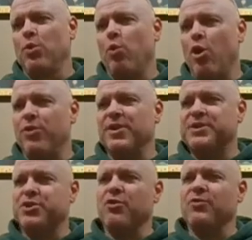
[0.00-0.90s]
worthy
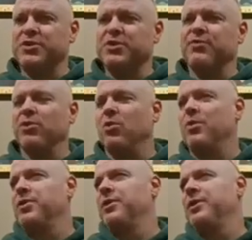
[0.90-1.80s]
servants of the
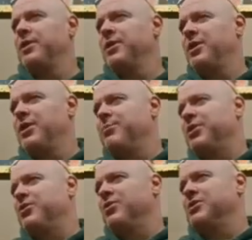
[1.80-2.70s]
Lord,
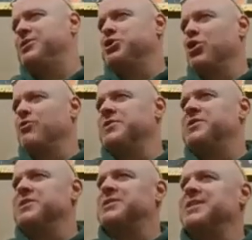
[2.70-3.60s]
because
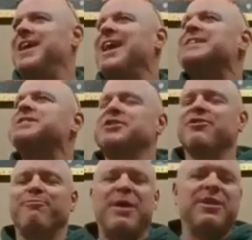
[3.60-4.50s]
service is the
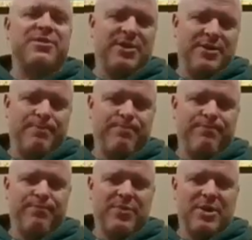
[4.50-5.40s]
essence of bhakti.
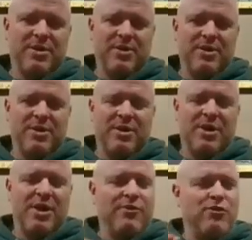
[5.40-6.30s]

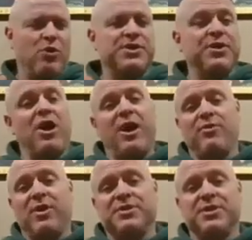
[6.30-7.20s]
Of course, in the
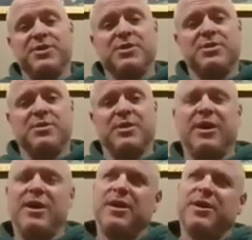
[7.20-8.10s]
high rasas,
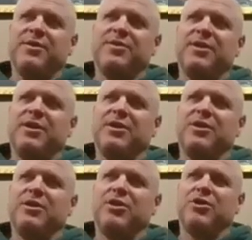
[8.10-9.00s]

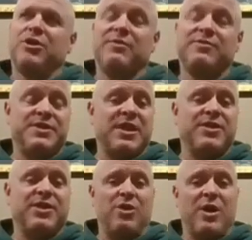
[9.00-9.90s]
you have
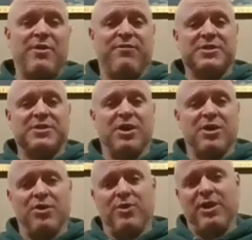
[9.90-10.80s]
Sakya, you have
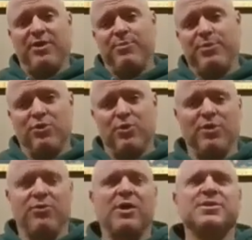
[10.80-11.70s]
Vatsalya, and you have Madhurya